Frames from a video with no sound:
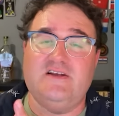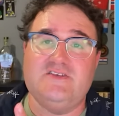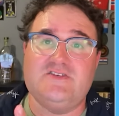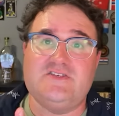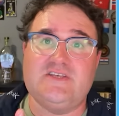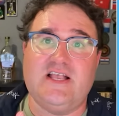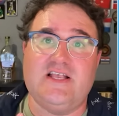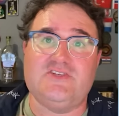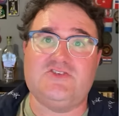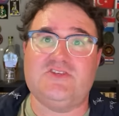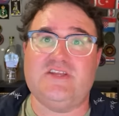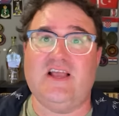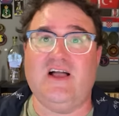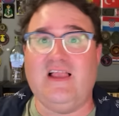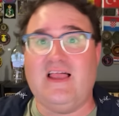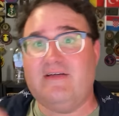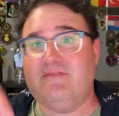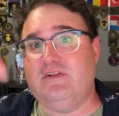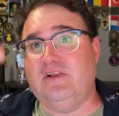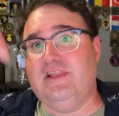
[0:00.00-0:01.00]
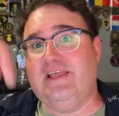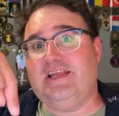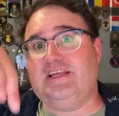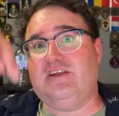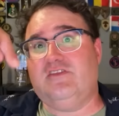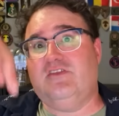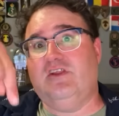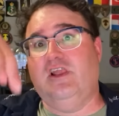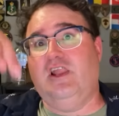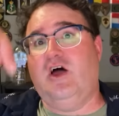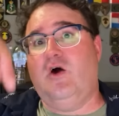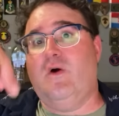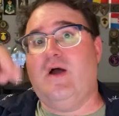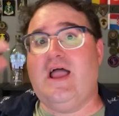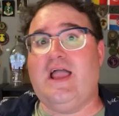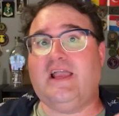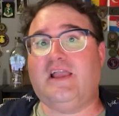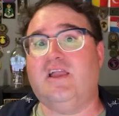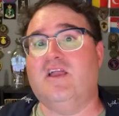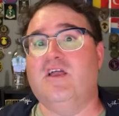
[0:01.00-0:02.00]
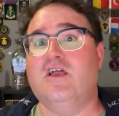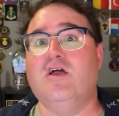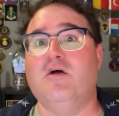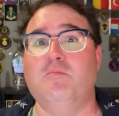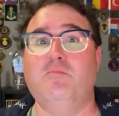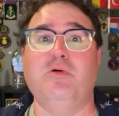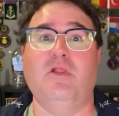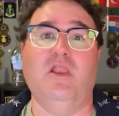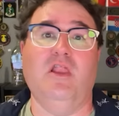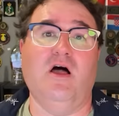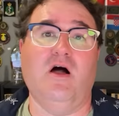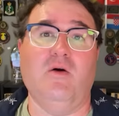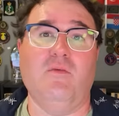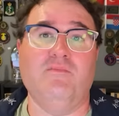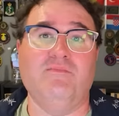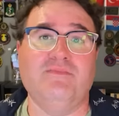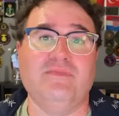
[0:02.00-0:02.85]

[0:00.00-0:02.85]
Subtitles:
necessity. I'll have a link to the LOAC below.